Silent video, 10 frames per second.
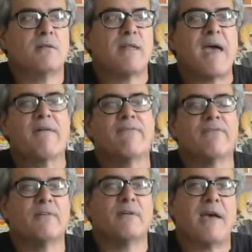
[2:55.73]
have
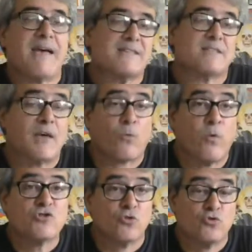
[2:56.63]
asked a
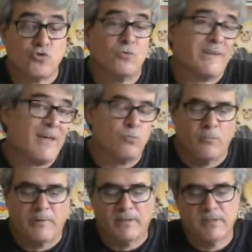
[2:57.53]
question to
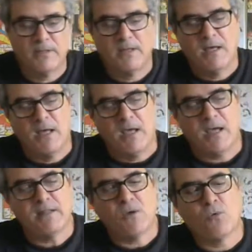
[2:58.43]
Catwoman.
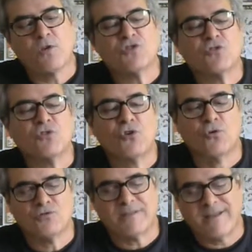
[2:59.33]
And the question
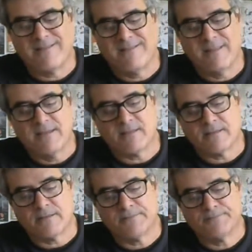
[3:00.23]
goes like
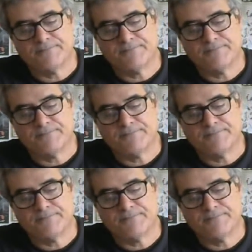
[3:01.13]
this.